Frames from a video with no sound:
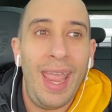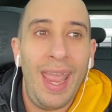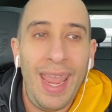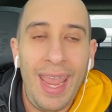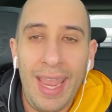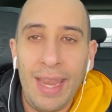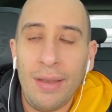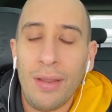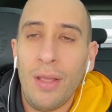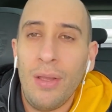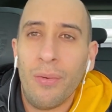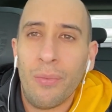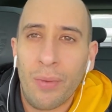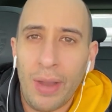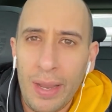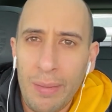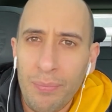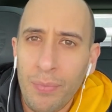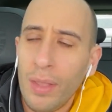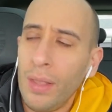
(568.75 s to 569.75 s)
And
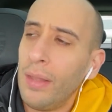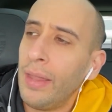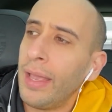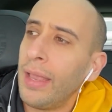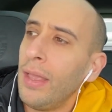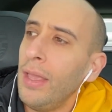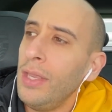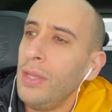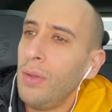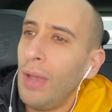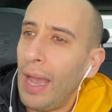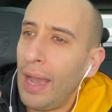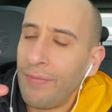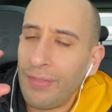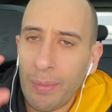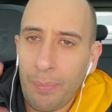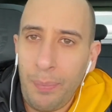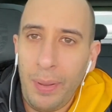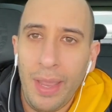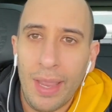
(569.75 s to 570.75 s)
right, like you
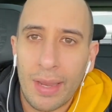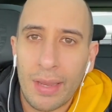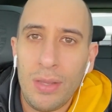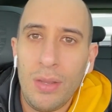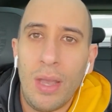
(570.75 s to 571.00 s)
have to pick,